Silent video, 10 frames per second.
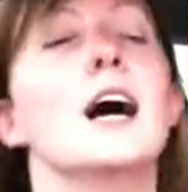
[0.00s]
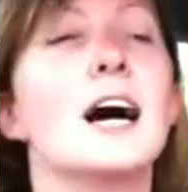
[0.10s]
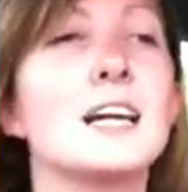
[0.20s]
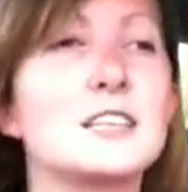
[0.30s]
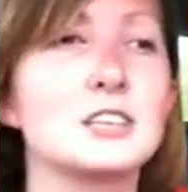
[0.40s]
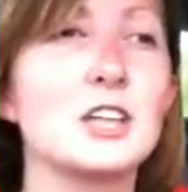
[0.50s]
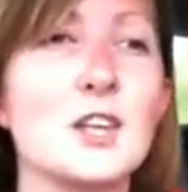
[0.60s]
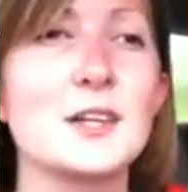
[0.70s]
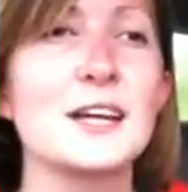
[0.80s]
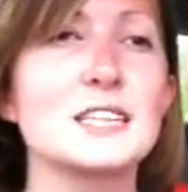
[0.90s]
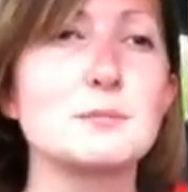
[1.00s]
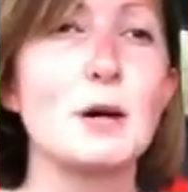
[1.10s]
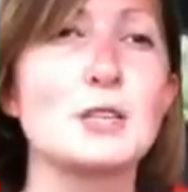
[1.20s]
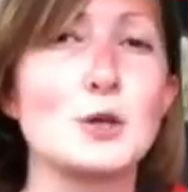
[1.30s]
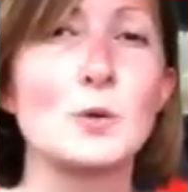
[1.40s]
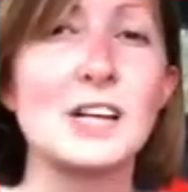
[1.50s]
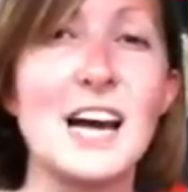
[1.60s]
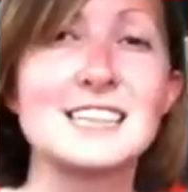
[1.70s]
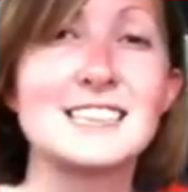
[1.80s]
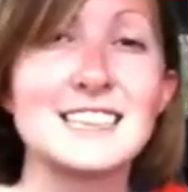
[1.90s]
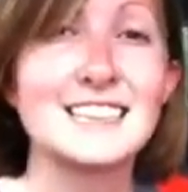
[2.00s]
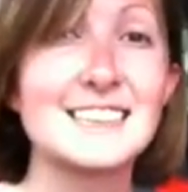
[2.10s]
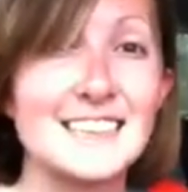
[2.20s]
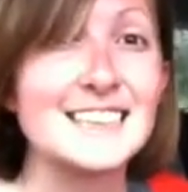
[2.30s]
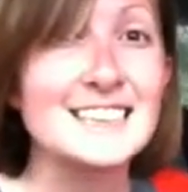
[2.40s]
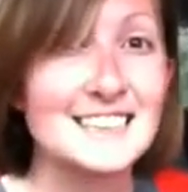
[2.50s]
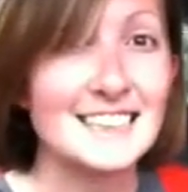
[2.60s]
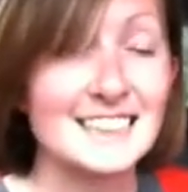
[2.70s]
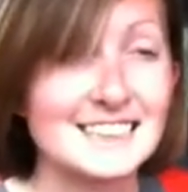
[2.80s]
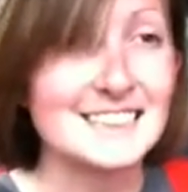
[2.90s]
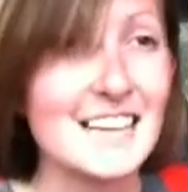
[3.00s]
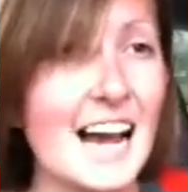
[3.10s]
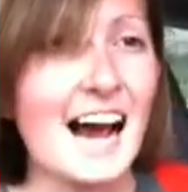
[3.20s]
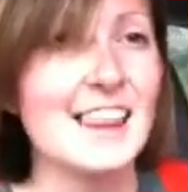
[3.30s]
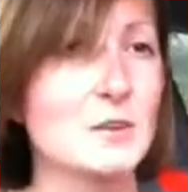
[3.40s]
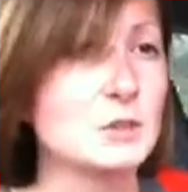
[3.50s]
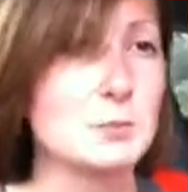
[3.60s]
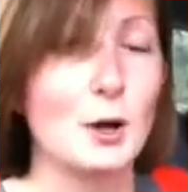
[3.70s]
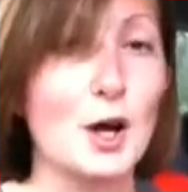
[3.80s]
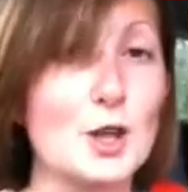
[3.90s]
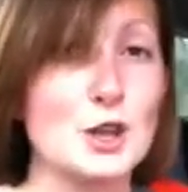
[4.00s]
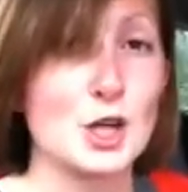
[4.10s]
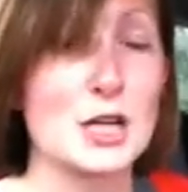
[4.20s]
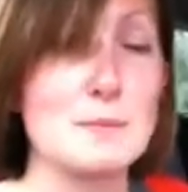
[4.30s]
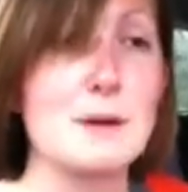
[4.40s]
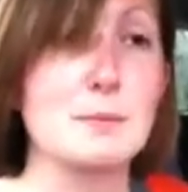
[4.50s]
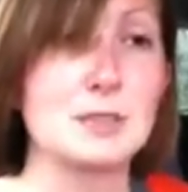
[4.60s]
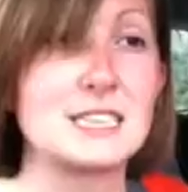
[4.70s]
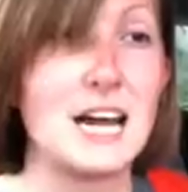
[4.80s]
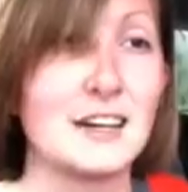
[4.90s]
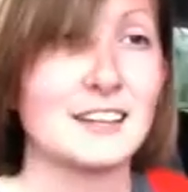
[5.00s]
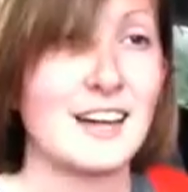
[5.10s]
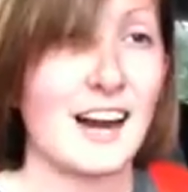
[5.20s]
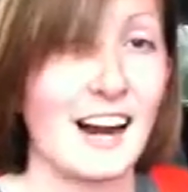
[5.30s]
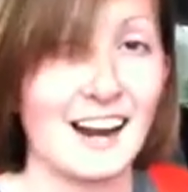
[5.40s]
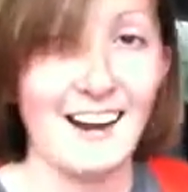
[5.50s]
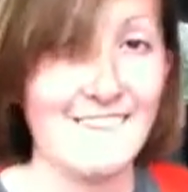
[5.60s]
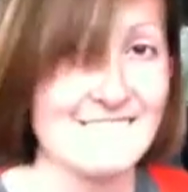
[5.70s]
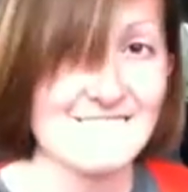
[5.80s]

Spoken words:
And it turned out the next bus only had 16 seats, and there was about 30 people standing there.